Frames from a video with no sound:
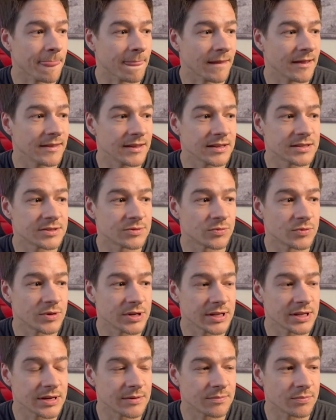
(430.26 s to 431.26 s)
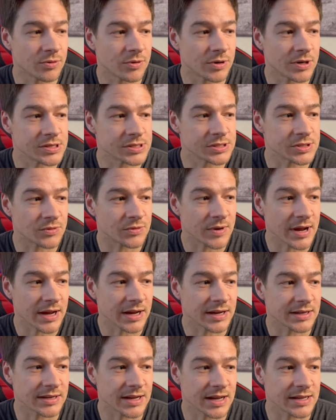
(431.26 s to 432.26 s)
I think it's really important to
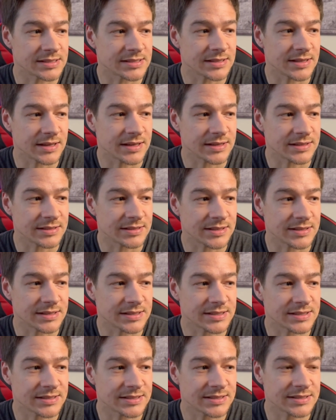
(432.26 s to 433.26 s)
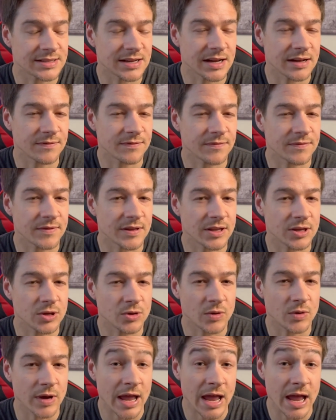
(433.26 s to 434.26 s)
recognize that the stuff that
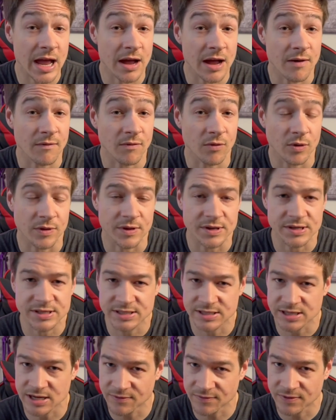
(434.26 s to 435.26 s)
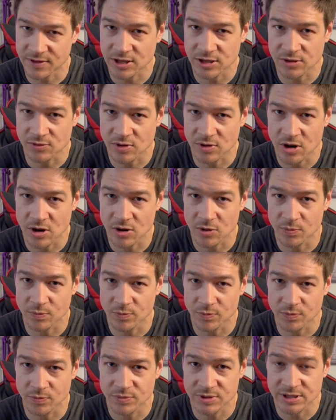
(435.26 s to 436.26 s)
you have or the stuff that you
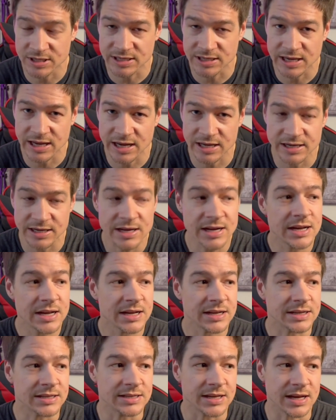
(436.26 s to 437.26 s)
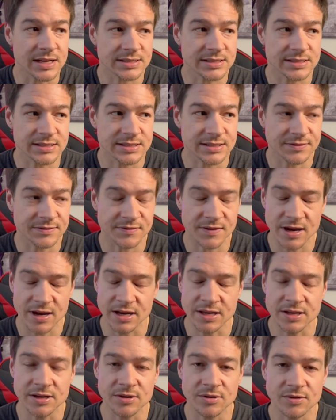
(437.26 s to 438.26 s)
hope to get doesn't
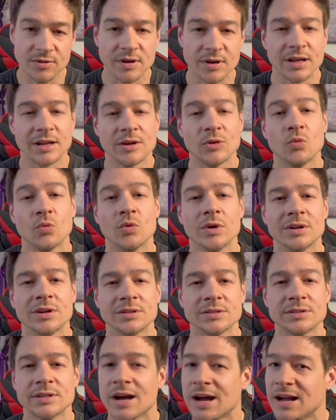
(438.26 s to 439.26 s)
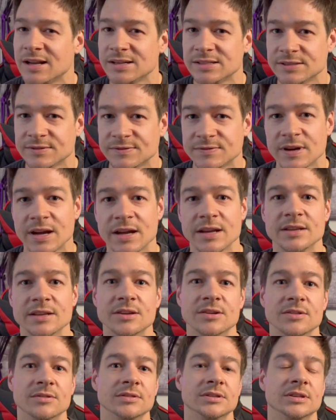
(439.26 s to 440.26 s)
define you and will not define
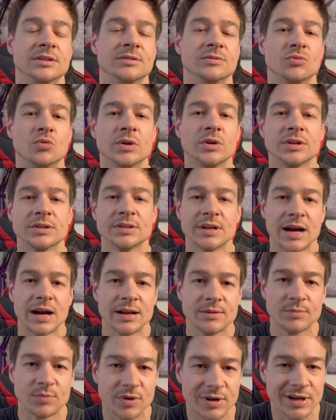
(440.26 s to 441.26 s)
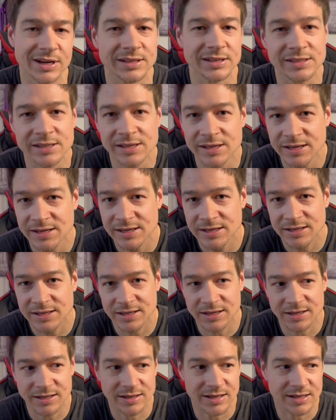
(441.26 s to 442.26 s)
you and will not bring
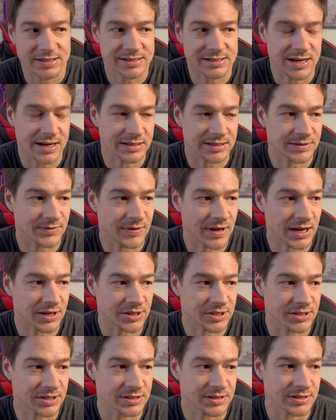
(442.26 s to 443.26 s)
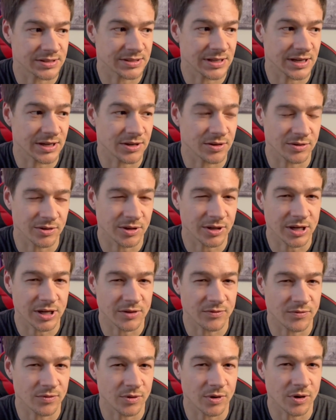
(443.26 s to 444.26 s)
that satisfaction that you're
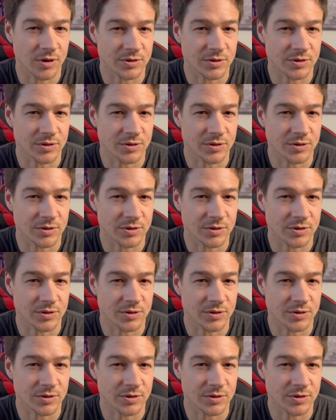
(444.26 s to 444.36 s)
looking for